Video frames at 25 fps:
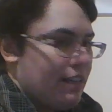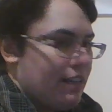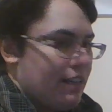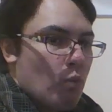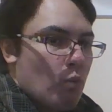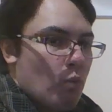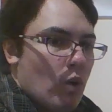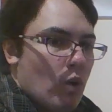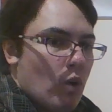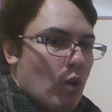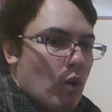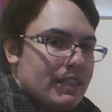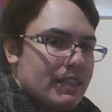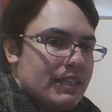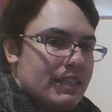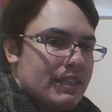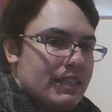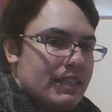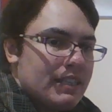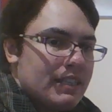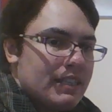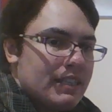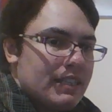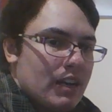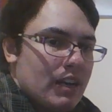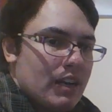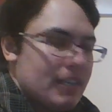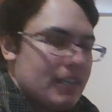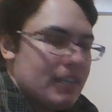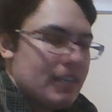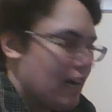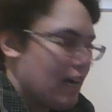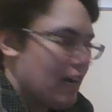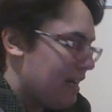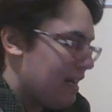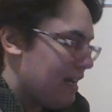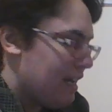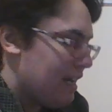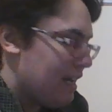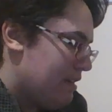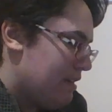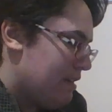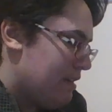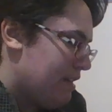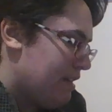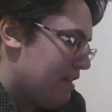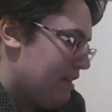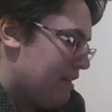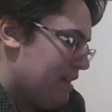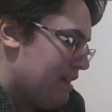Once upon a time,
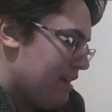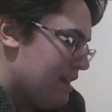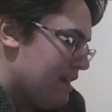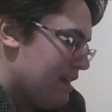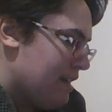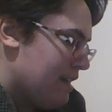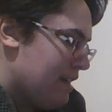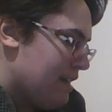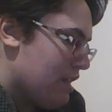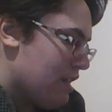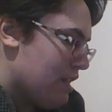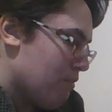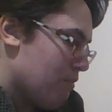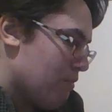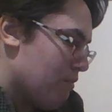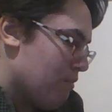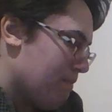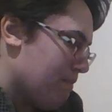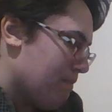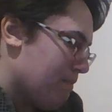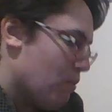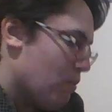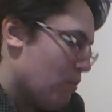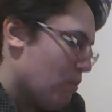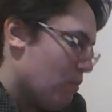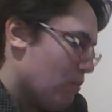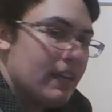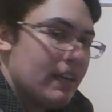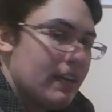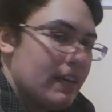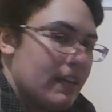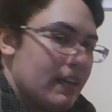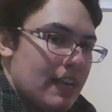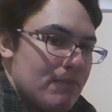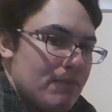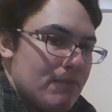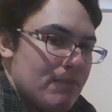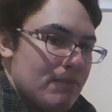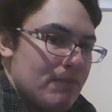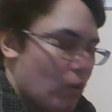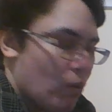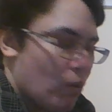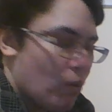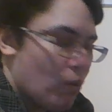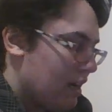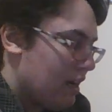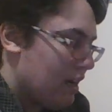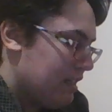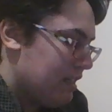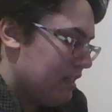there was a boy named
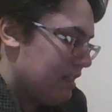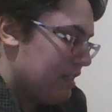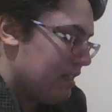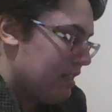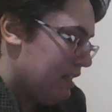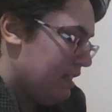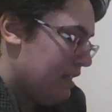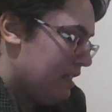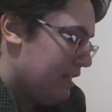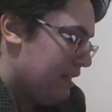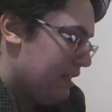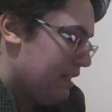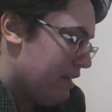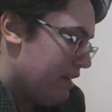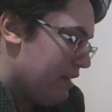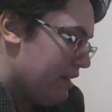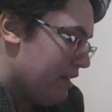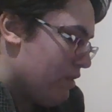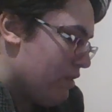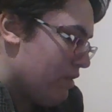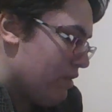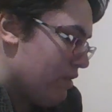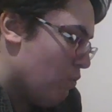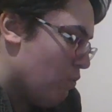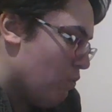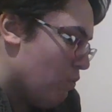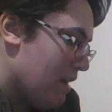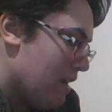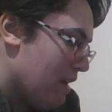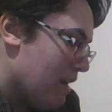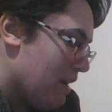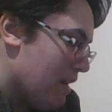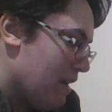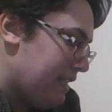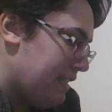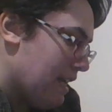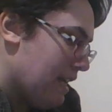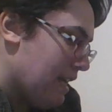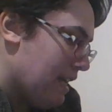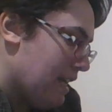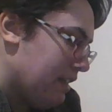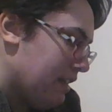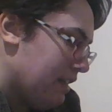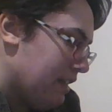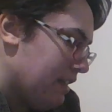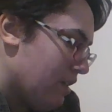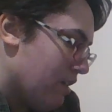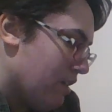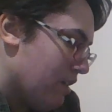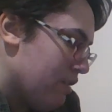Noah who went sailing
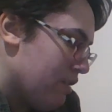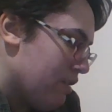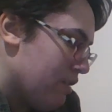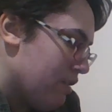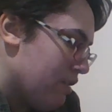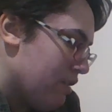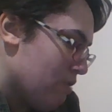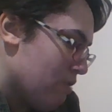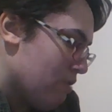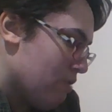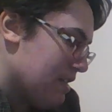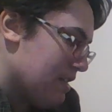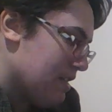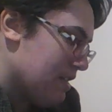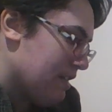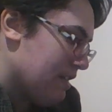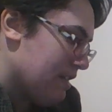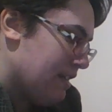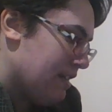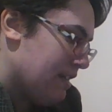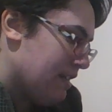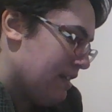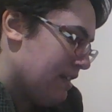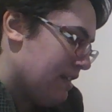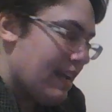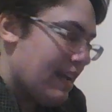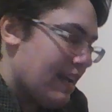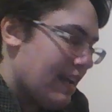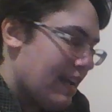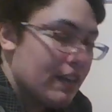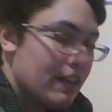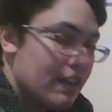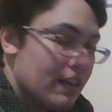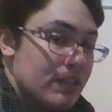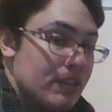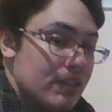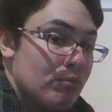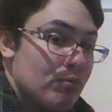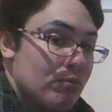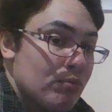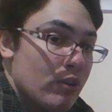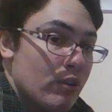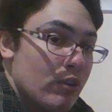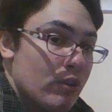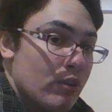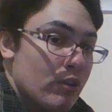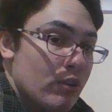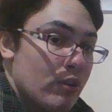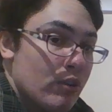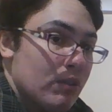on the ocean in his
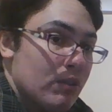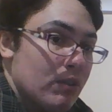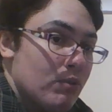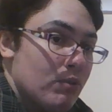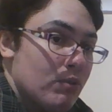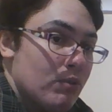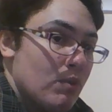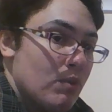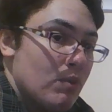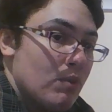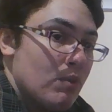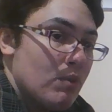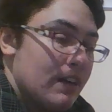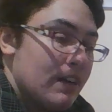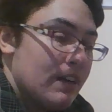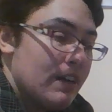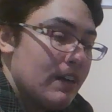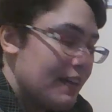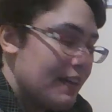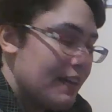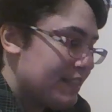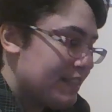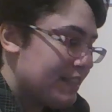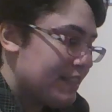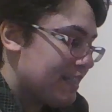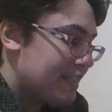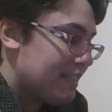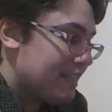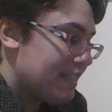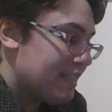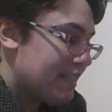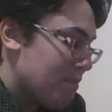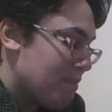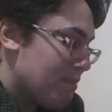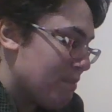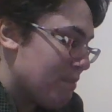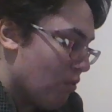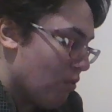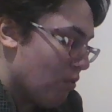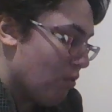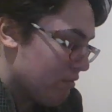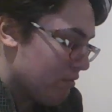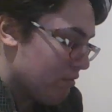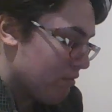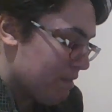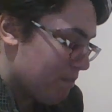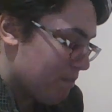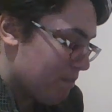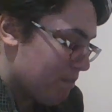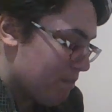royal blue and snappy
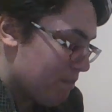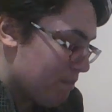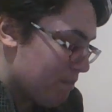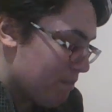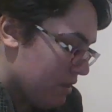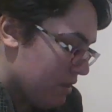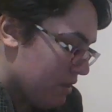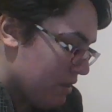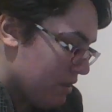orange boat.